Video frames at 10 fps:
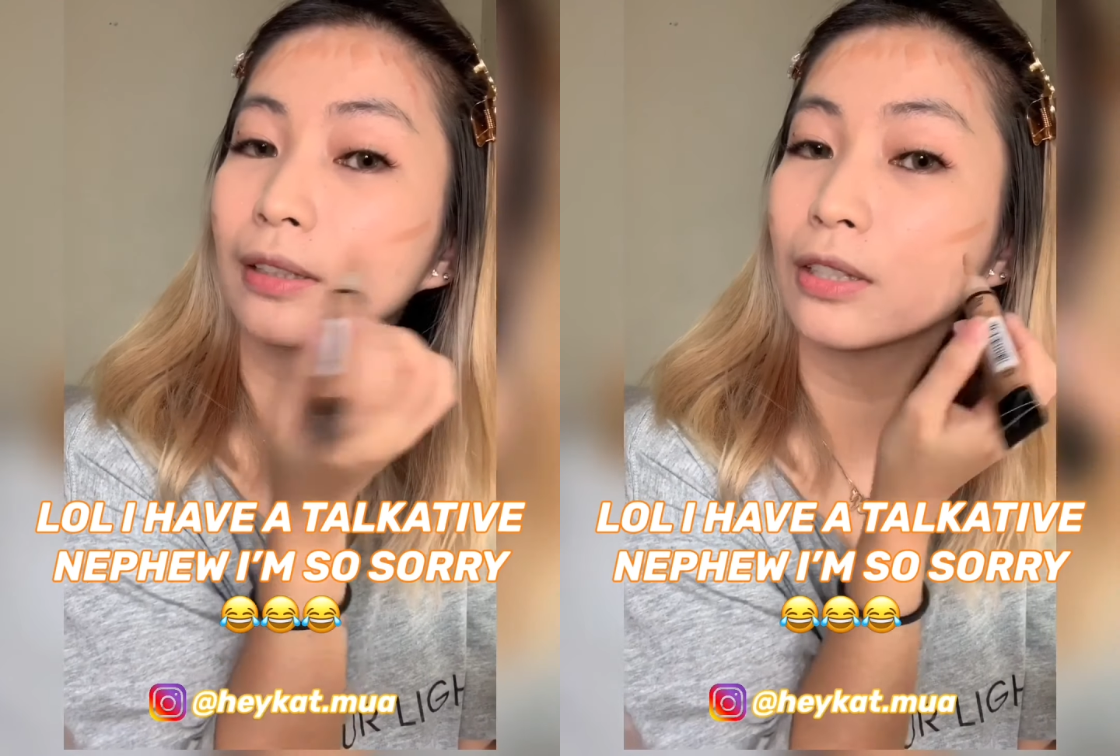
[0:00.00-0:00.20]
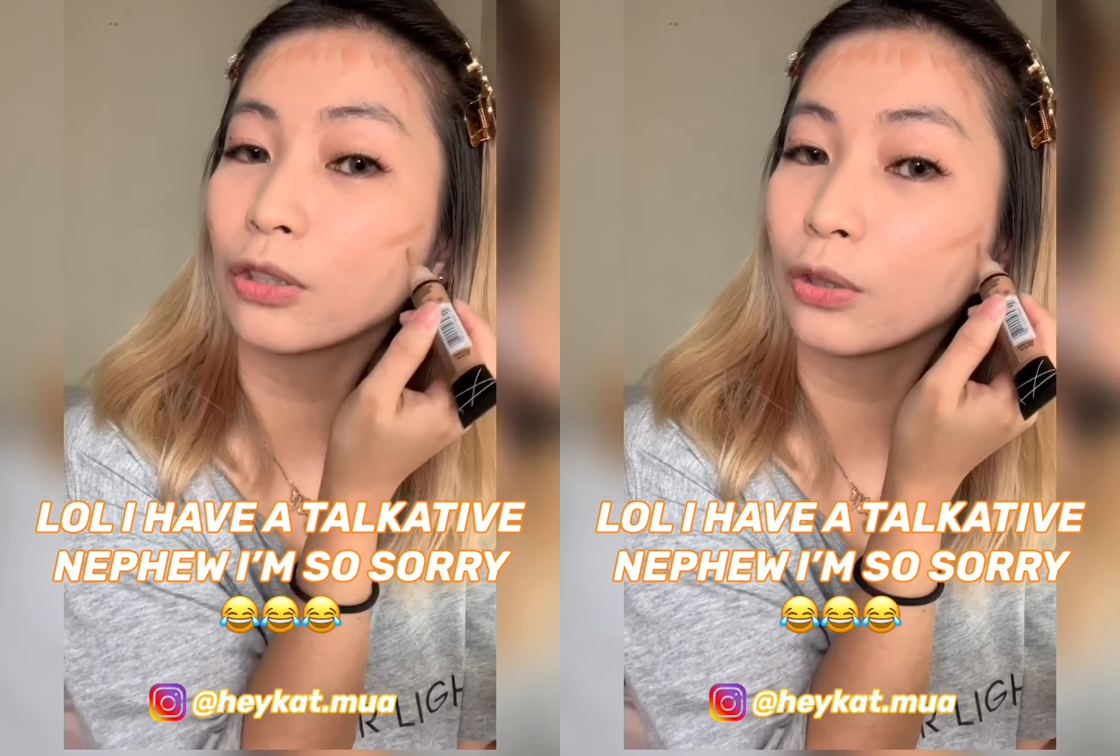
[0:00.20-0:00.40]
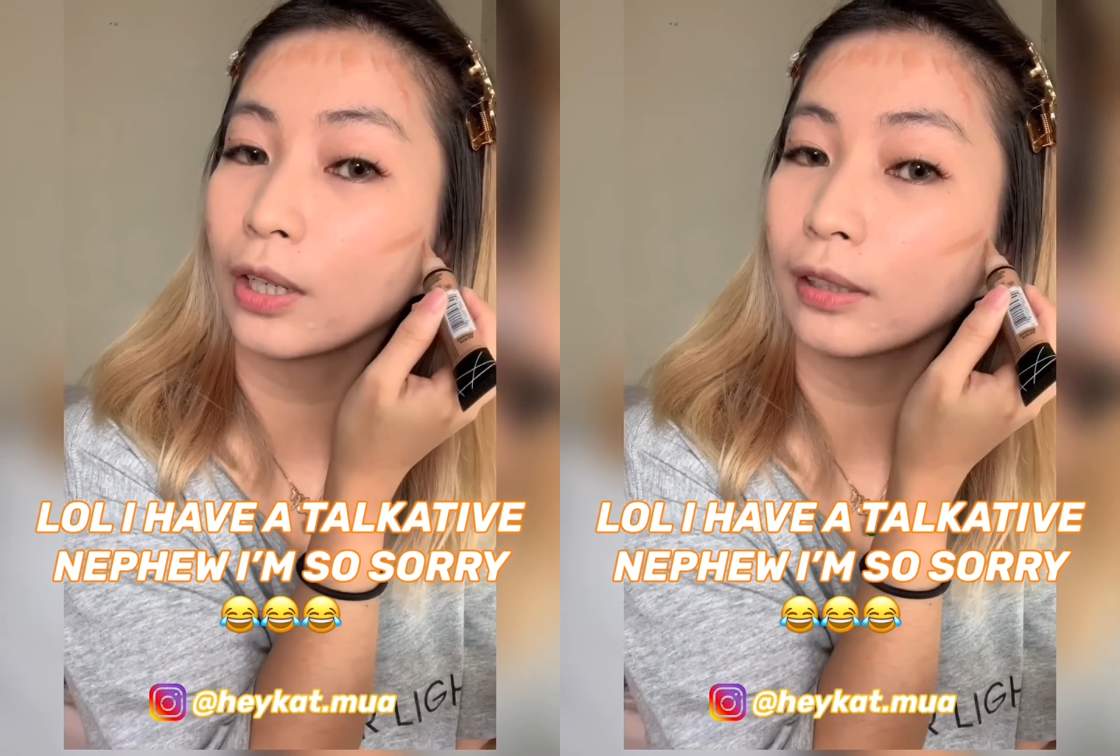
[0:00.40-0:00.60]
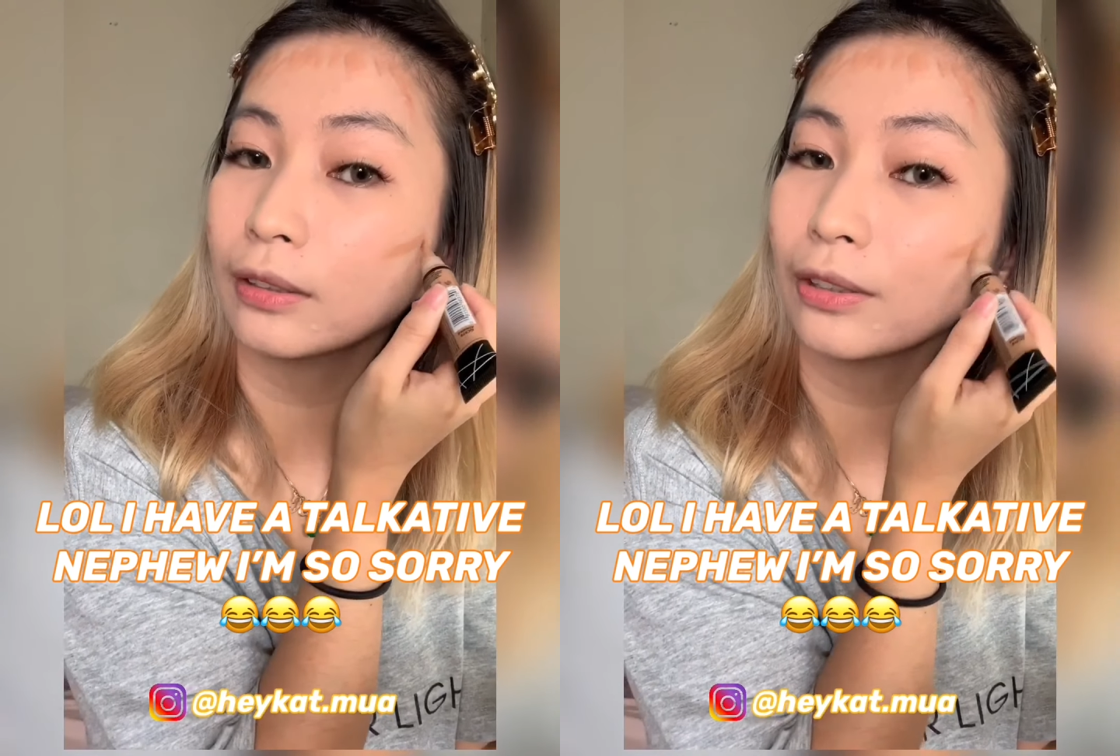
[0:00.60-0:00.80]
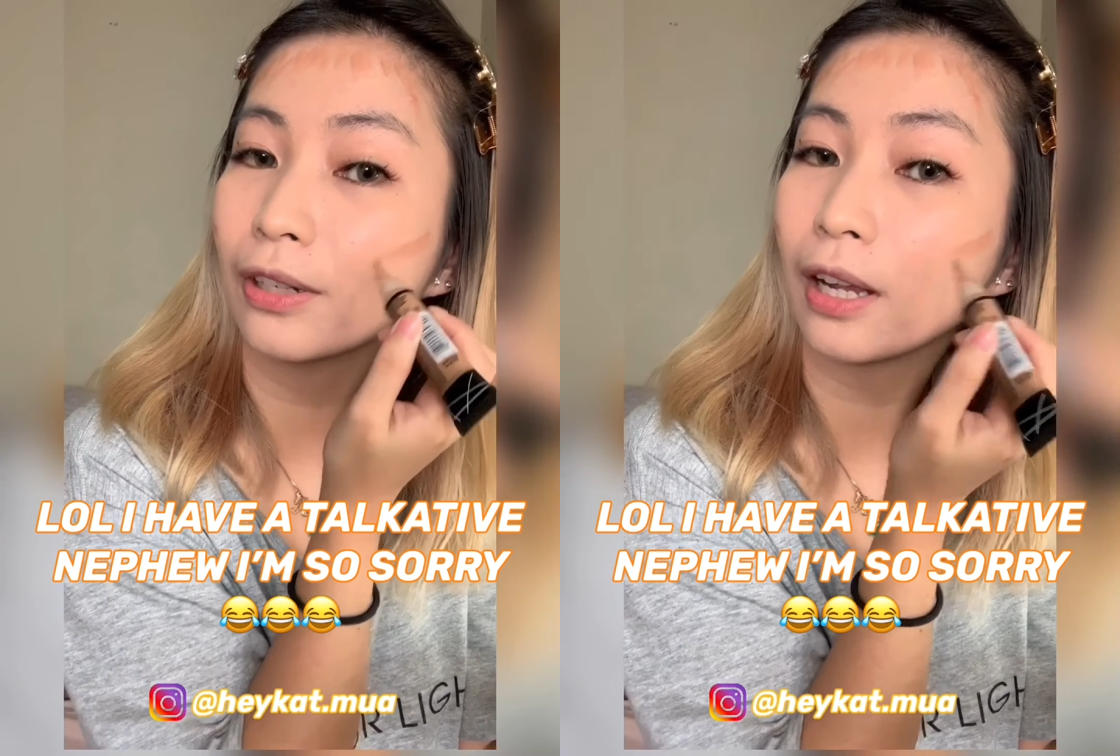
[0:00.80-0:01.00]
straight
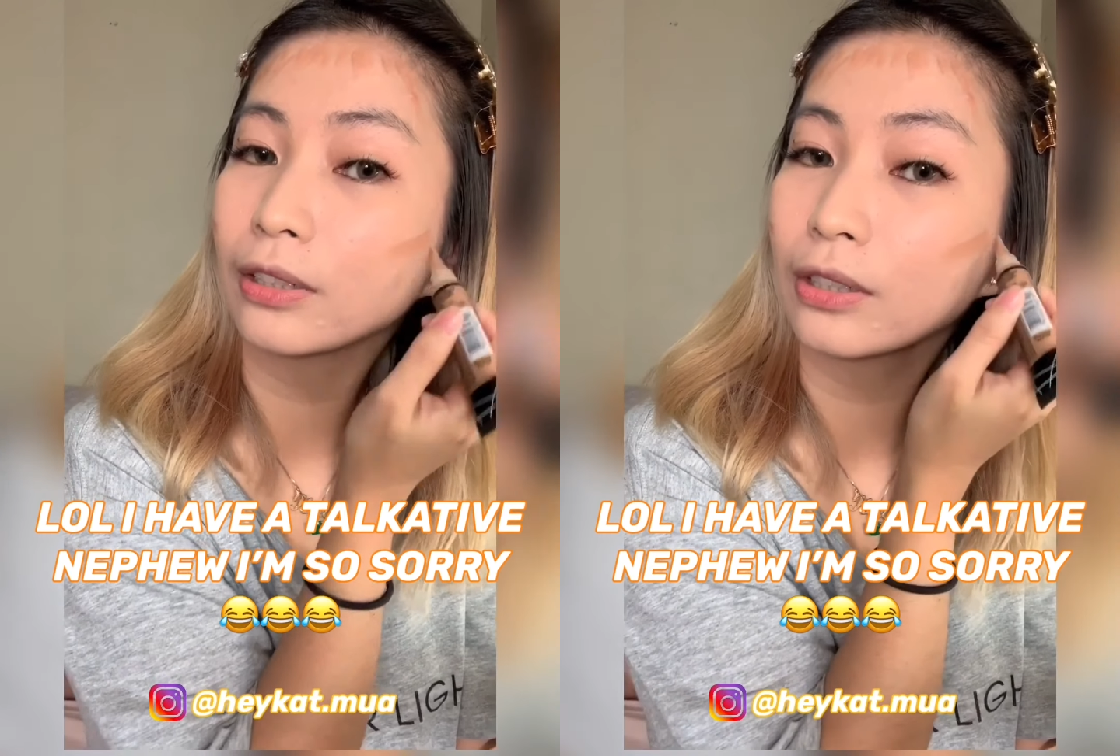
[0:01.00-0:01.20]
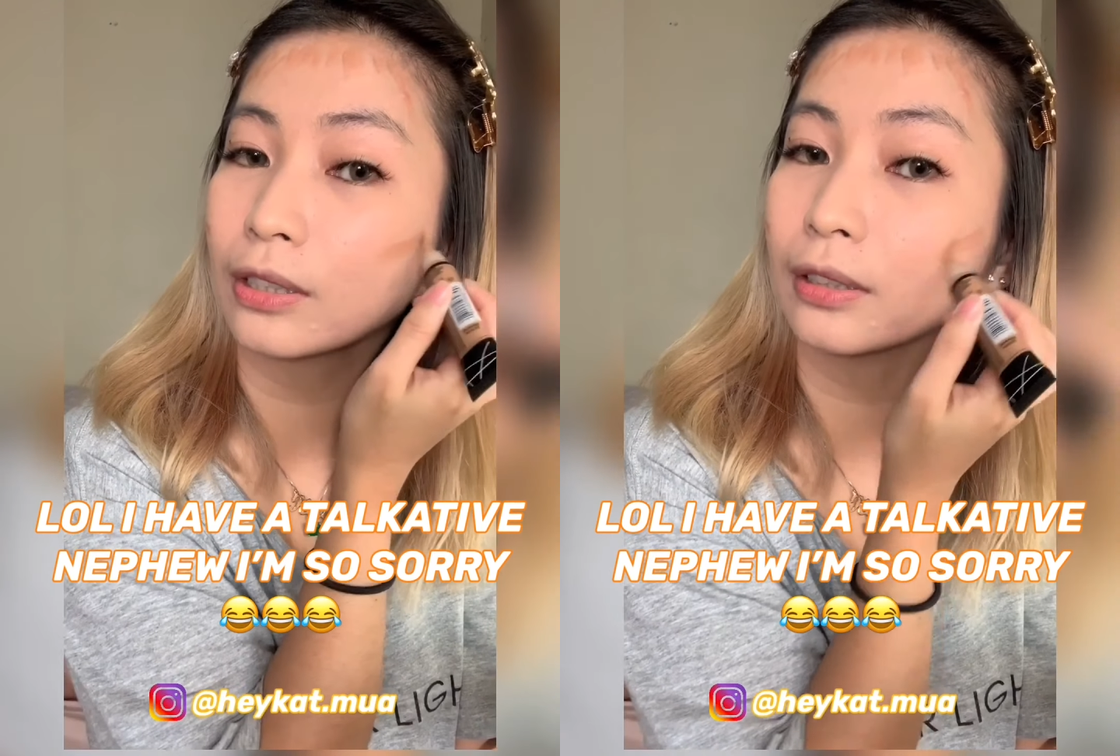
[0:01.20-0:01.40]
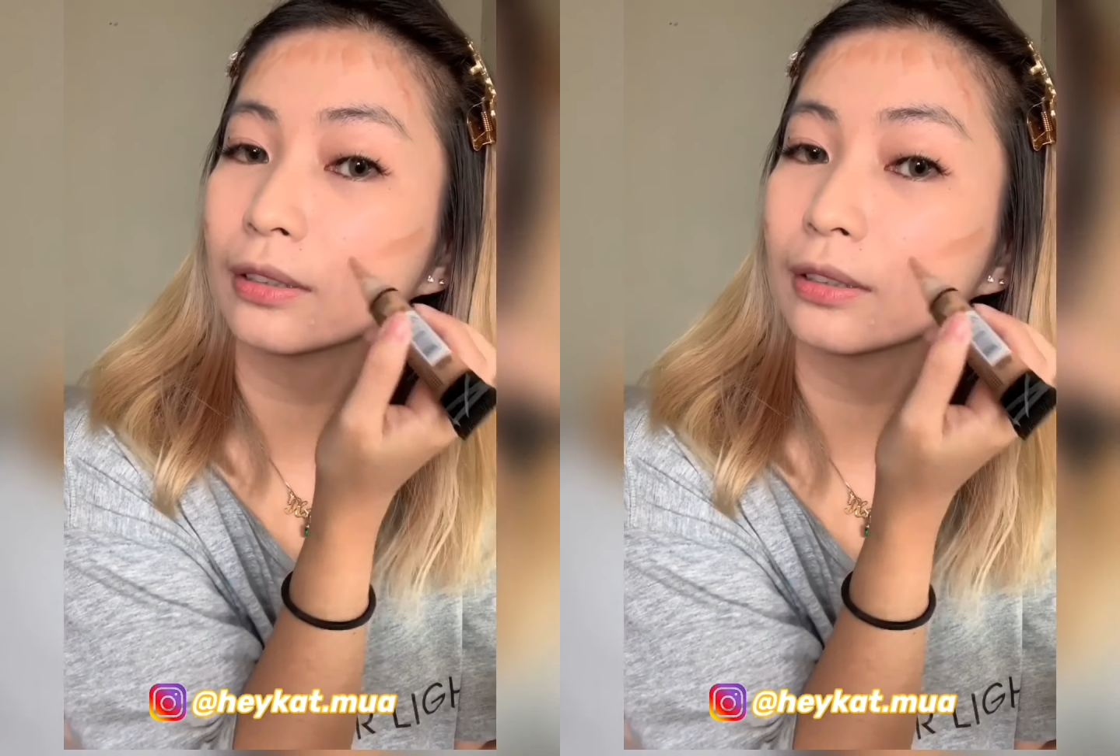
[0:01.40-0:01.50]
direction.